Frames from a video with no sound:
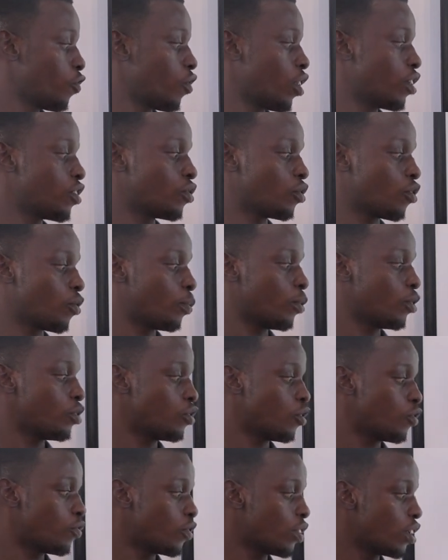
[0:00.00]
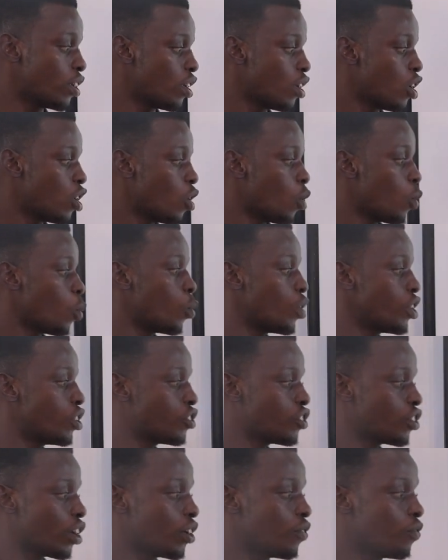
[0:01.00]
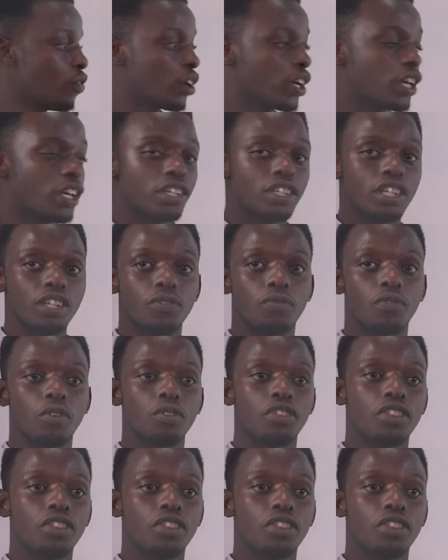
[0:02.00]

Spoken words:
anthroposophy, which advocated for